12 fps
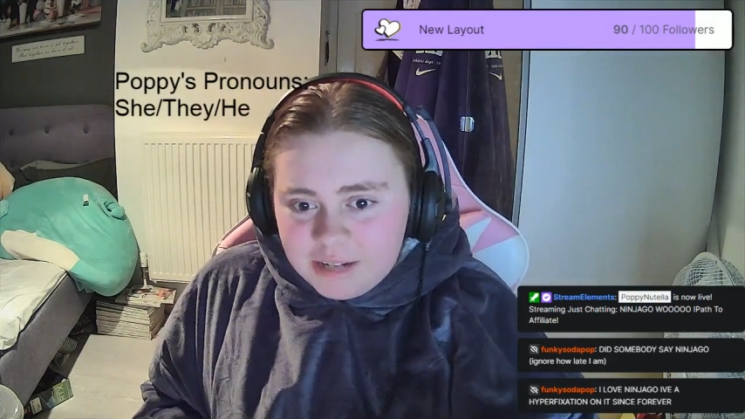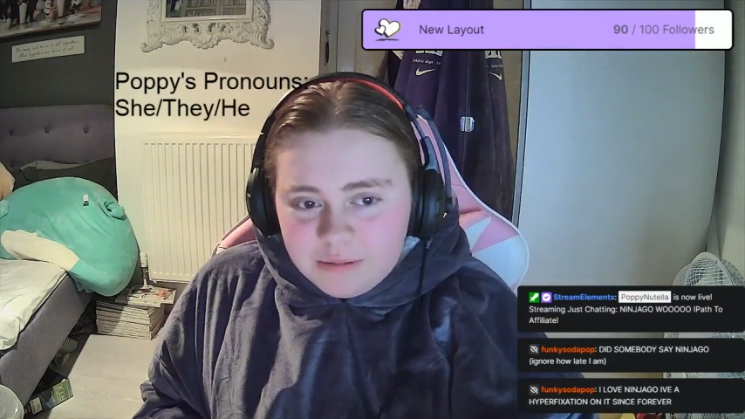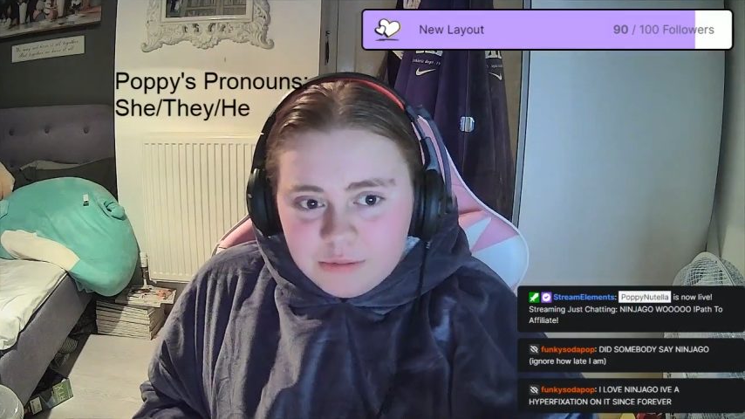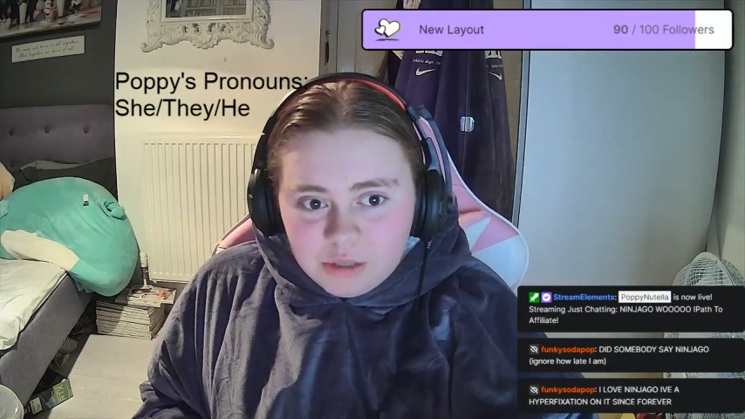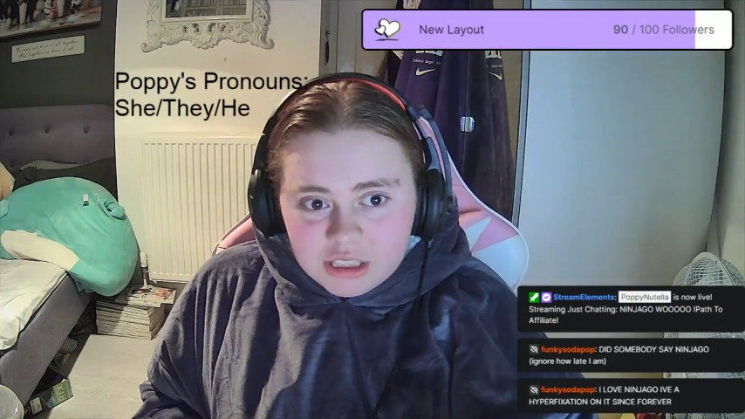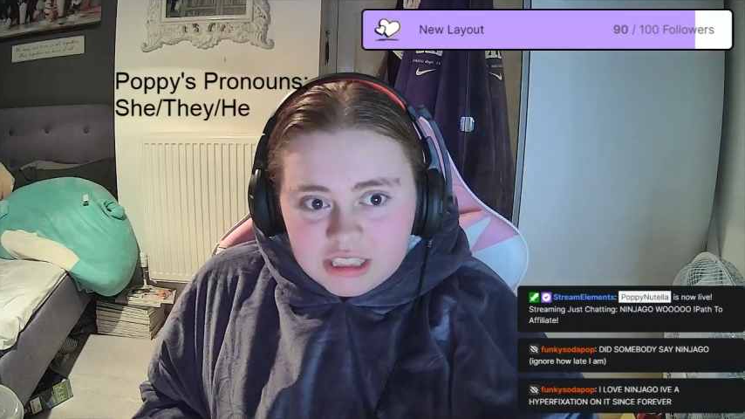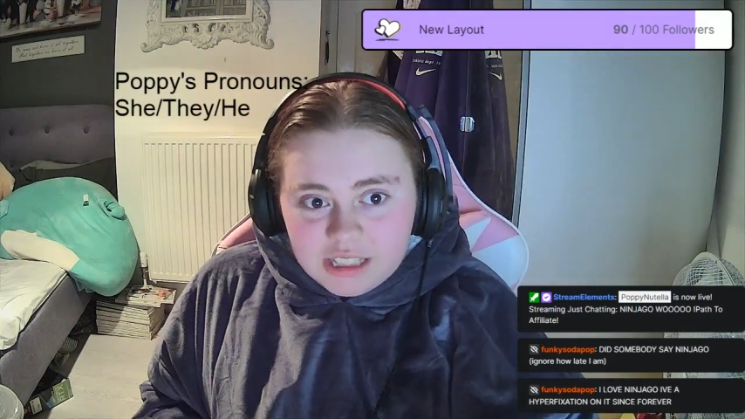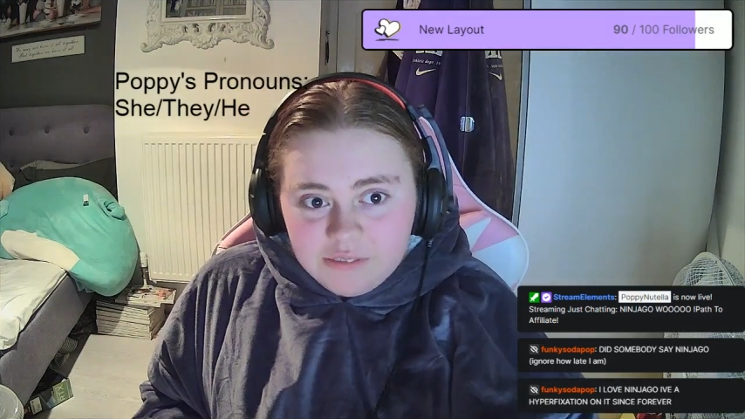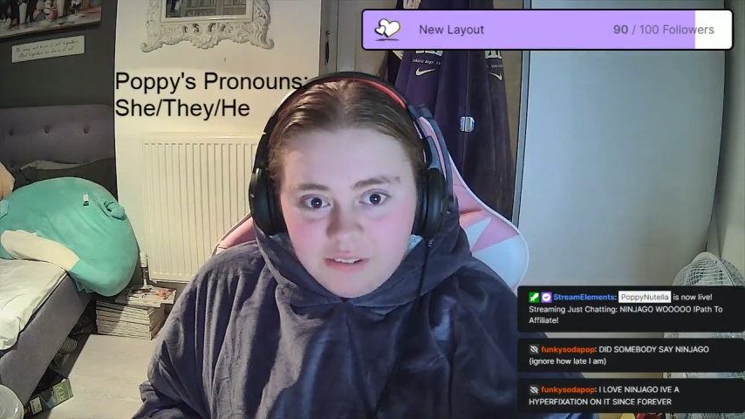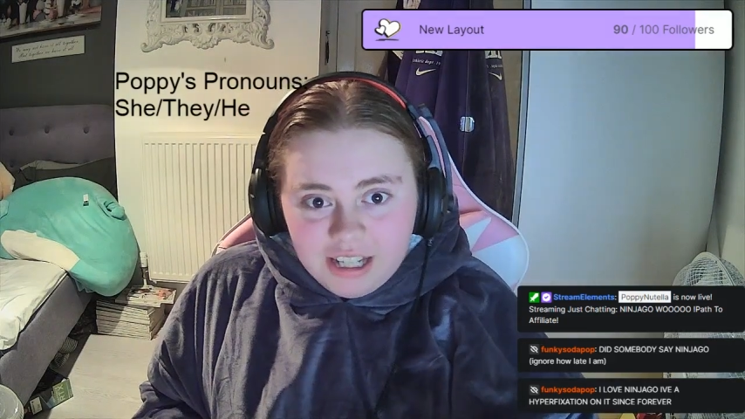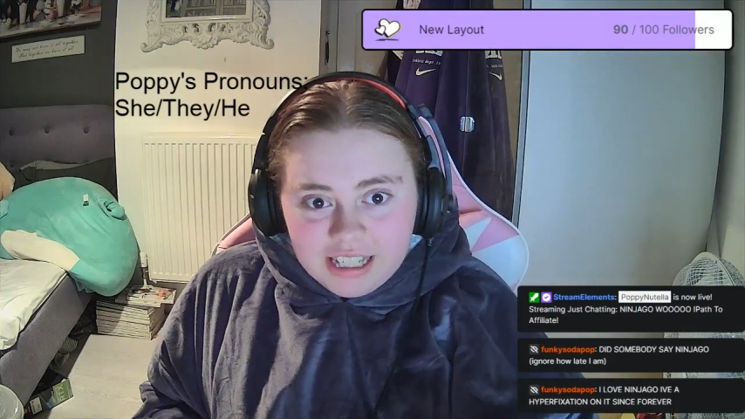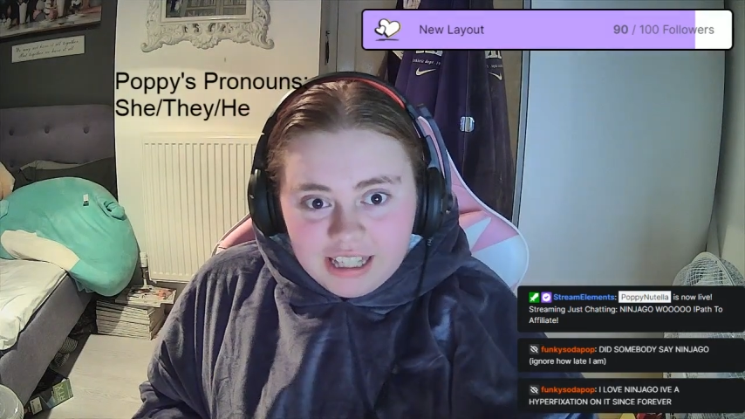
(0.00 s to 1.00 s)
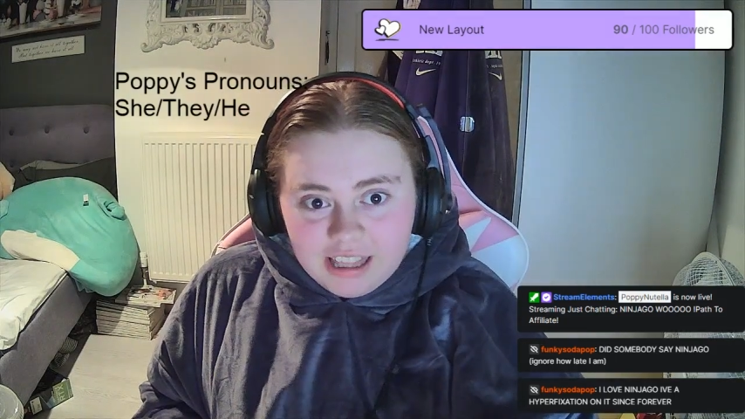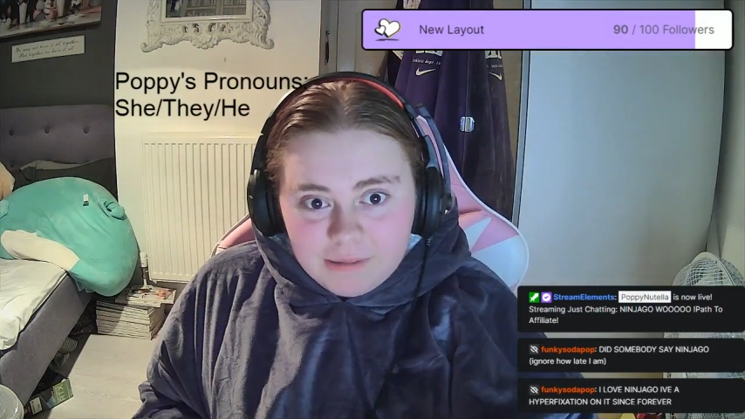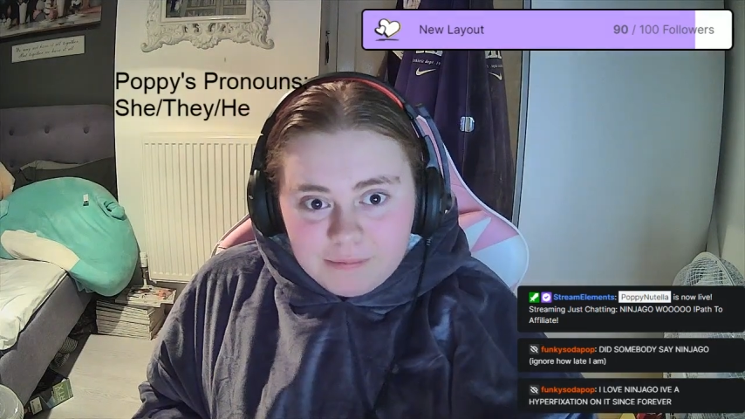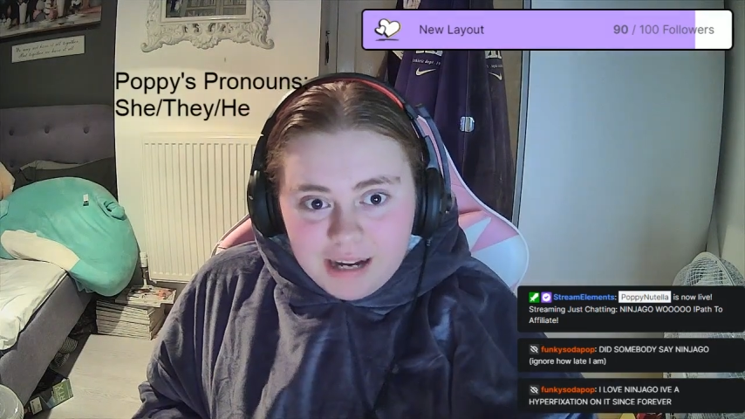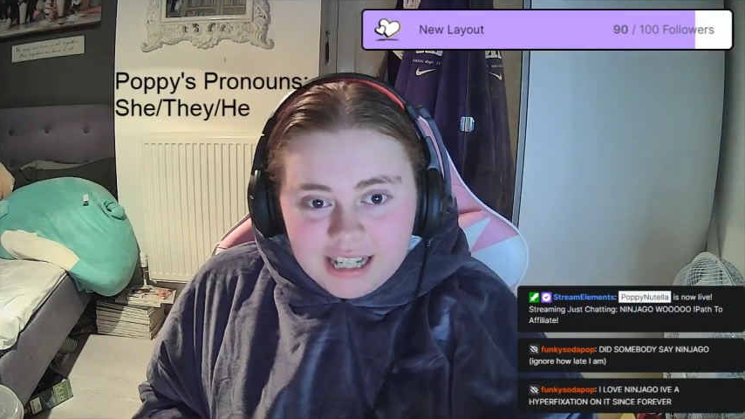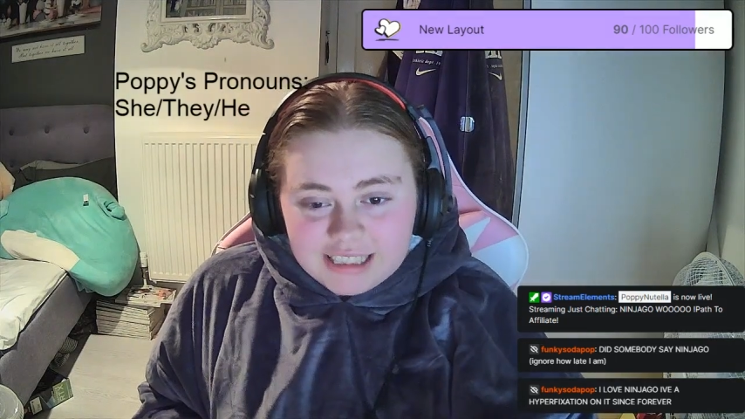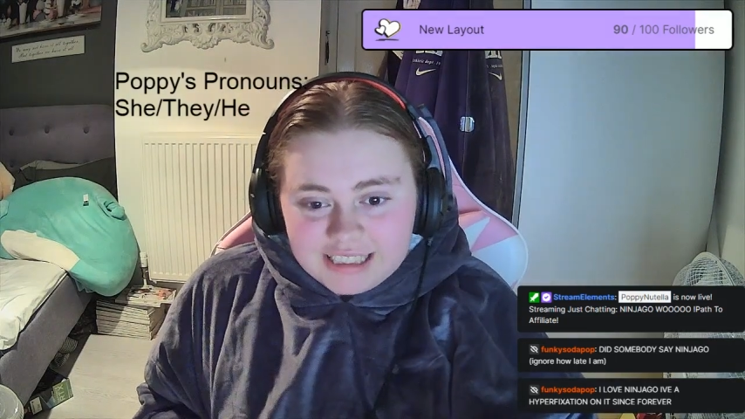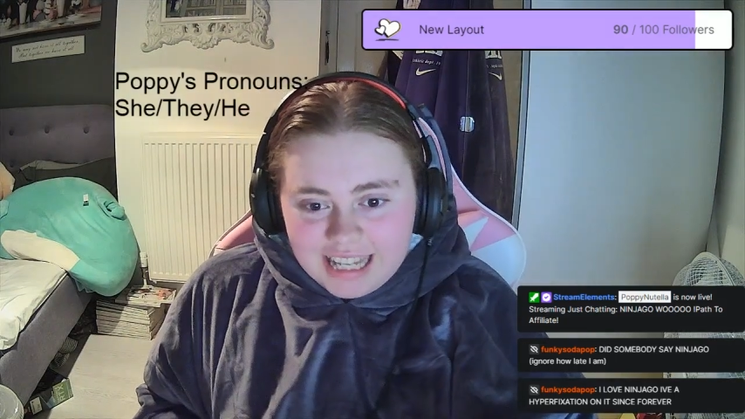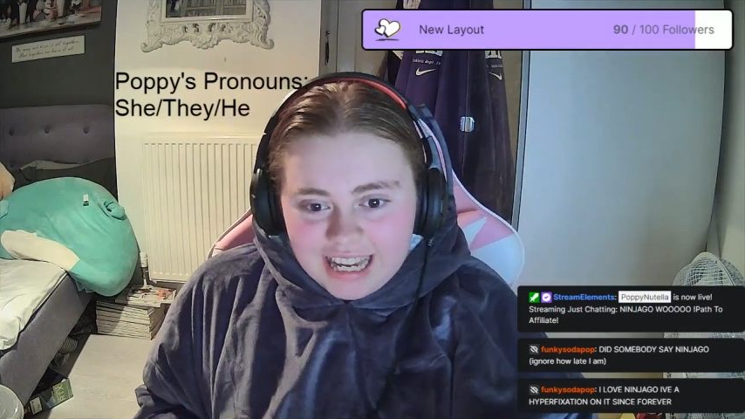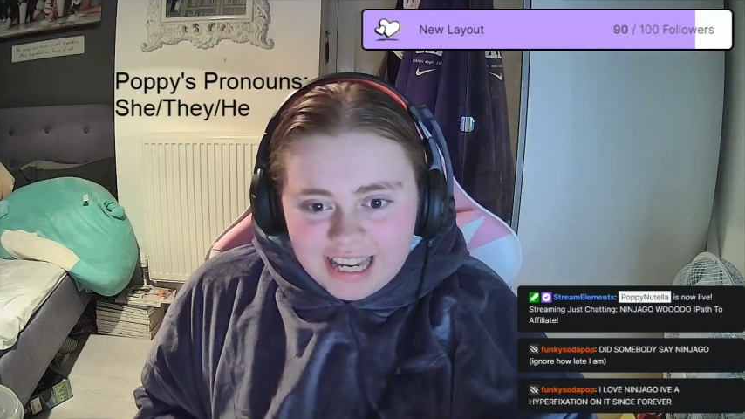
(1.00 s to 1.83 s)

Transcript: I've been watching it for like the past